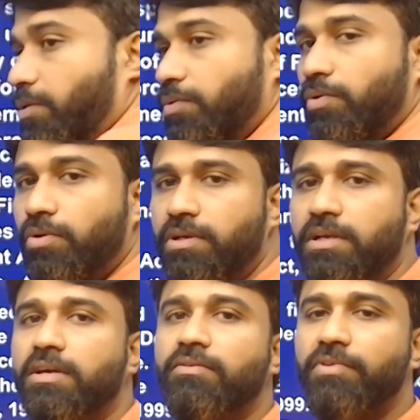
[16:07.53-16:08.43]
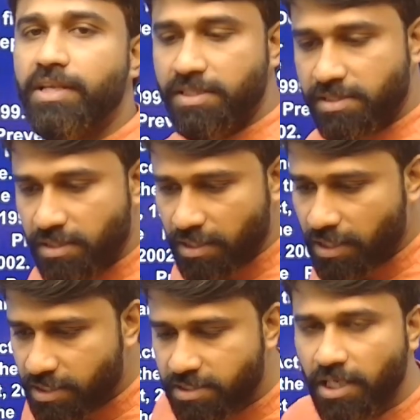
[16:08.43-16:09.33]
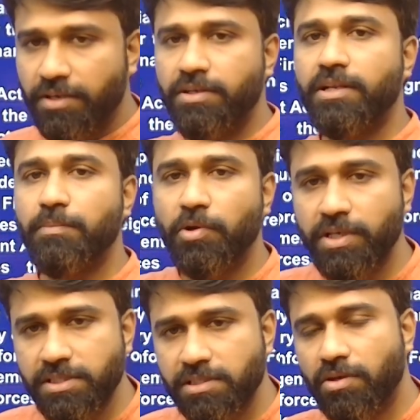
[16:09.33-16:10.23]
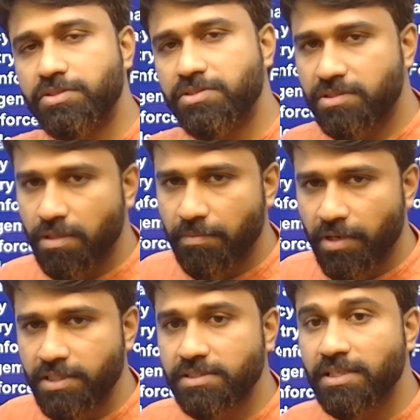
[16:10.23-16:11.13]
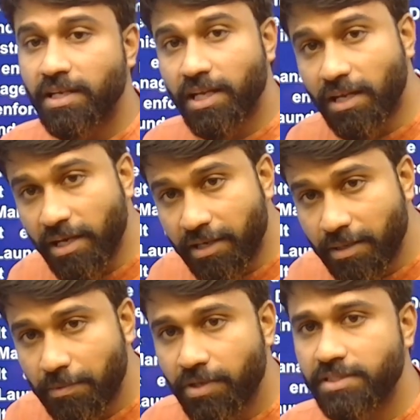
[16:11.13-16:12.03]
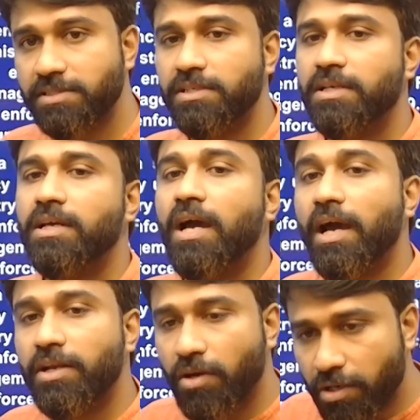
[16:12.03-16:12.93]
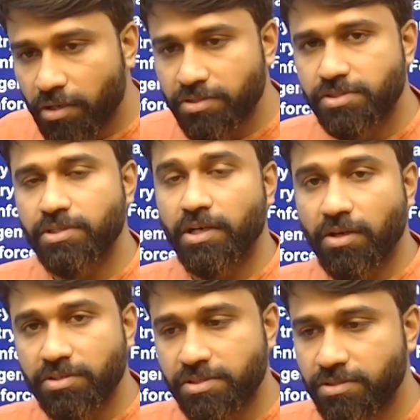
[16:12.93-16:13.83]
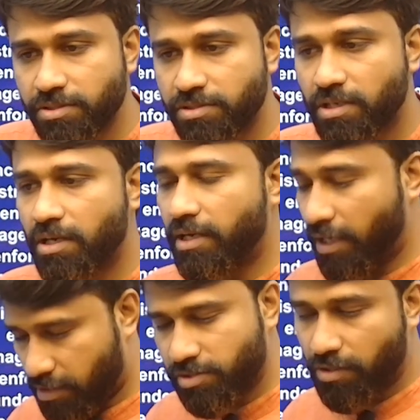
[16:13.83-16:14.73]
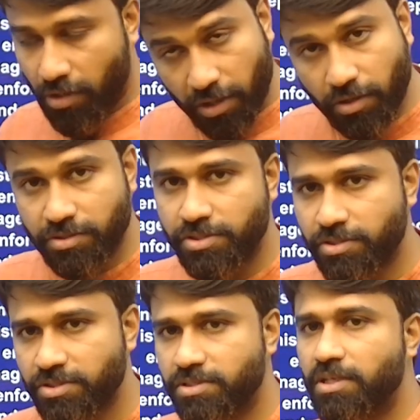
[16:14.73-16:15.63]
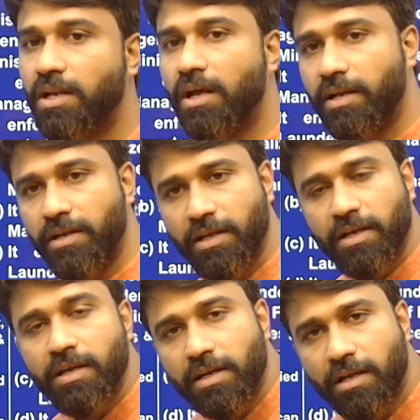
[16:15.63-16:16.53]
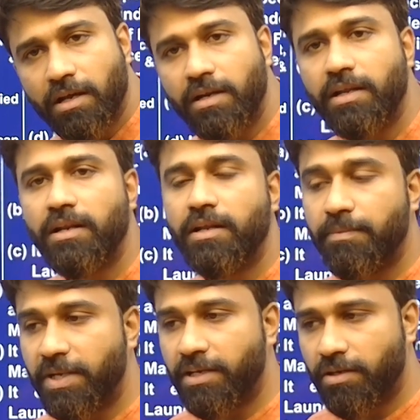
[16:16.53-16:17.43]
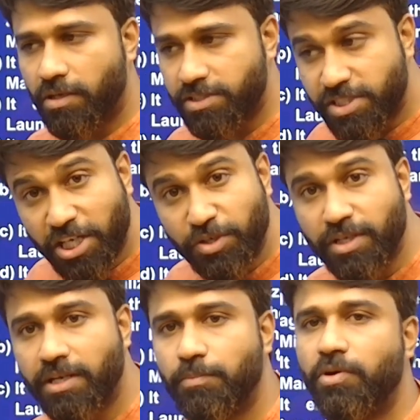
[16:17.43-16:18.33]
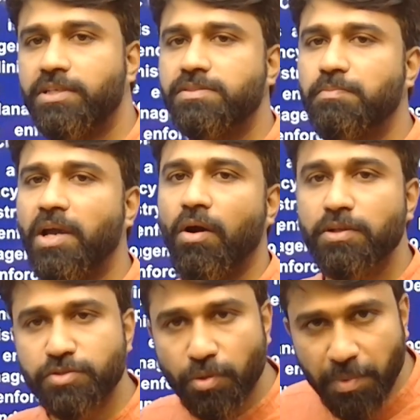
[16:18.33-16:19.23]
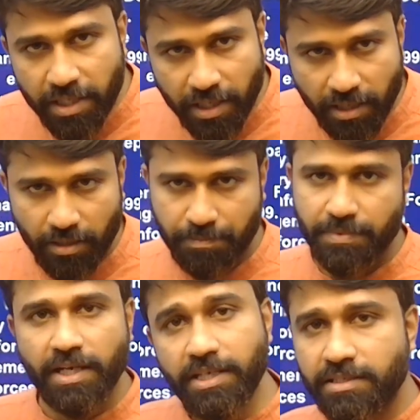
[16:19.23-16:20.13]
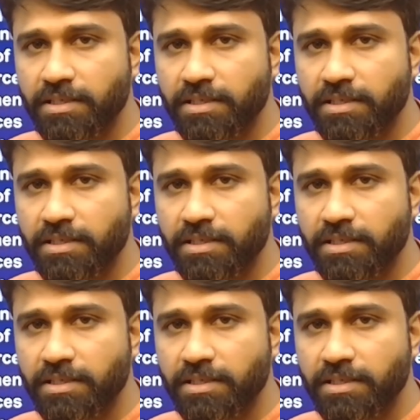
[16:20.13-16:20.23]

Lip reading: note various statutory bodies, constitutional bodies, regulatory bodies and non-constitutional and non-statutory bodies may also be taken up, right,